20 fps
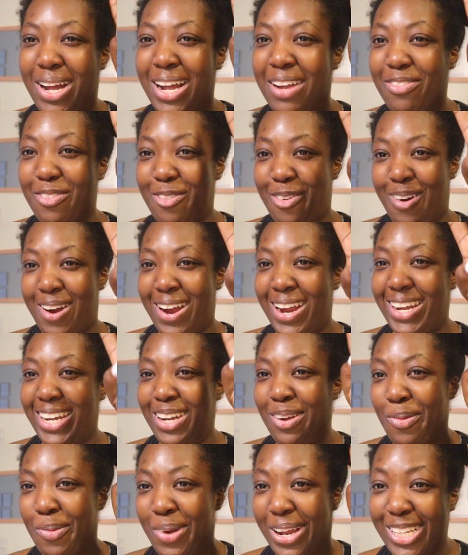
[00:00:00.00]
I've cried
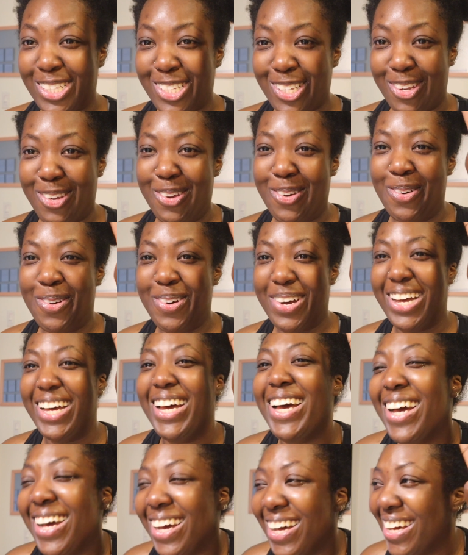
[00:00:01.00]
in week 2
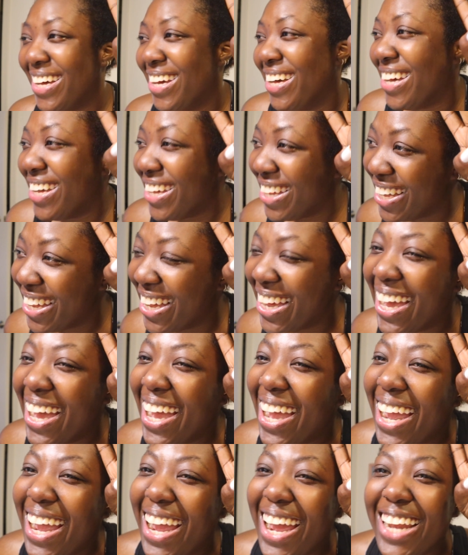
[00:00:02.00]

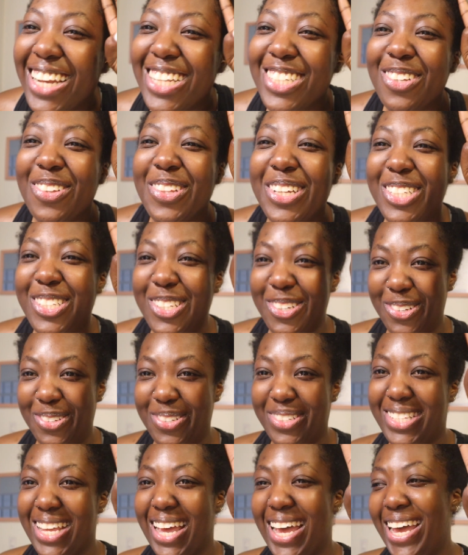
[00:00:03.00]
and it's only
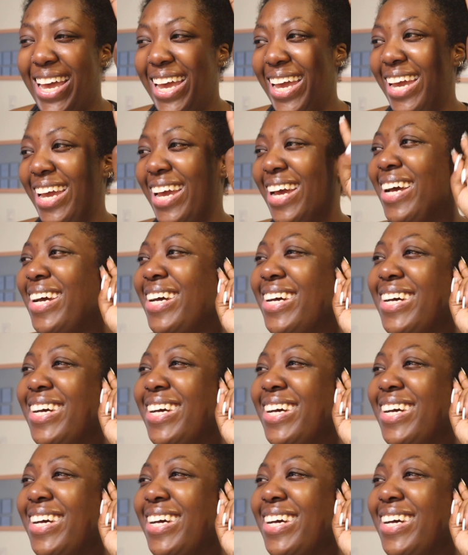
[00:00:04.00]
Tuesday